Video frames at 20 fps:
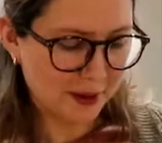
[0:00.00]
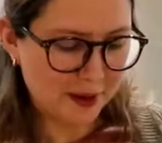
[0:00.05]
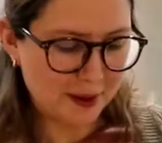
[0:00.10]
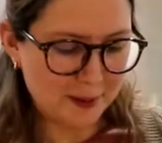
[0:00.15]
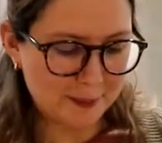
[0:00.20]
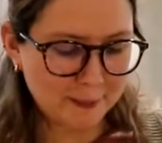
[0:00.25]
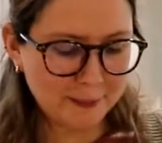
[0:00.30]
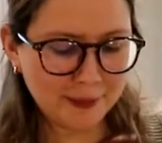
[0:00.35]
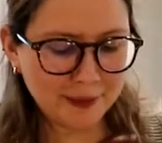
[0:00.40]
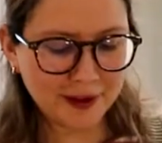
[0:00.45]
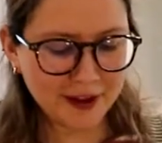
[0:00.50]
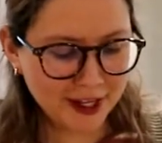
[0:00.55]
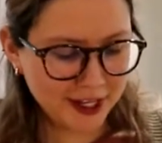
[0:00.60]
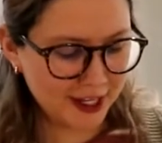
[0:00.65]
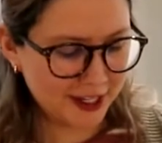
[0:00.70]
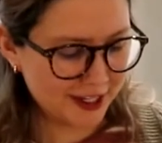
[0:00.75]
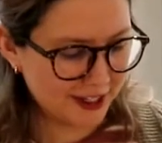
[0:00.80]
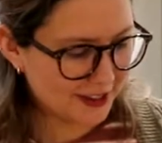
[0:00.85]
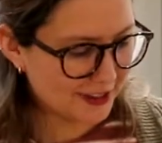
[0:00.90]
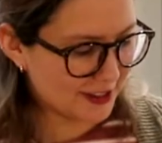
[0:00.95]
But
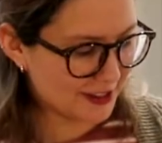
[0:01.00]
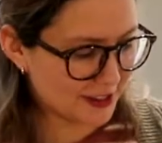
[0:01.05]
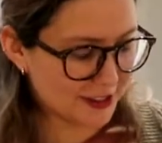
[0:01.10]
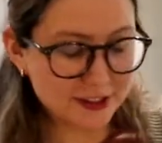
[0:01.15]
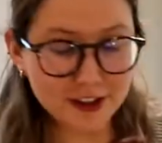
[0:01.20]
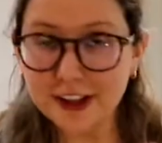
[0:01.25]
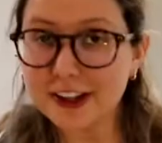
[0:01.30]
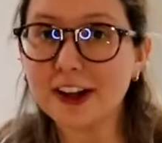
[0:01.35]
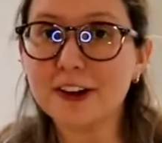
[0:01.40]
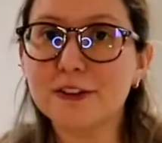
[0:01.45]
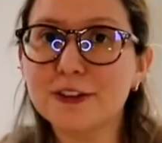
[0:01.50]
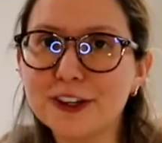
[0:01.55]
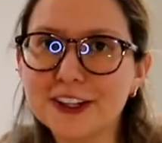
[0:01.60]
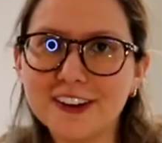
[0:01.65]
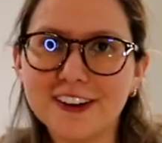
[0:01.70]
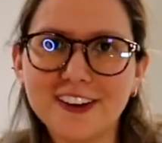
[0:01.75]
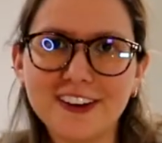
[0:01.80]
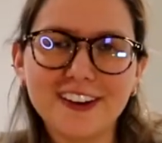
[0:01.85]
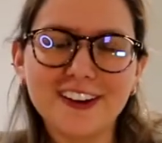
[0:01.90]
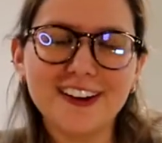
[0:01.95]
this is all I got for
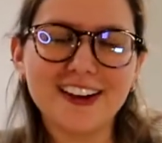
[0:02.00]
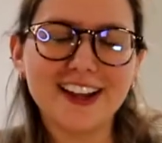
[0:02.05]
y'all,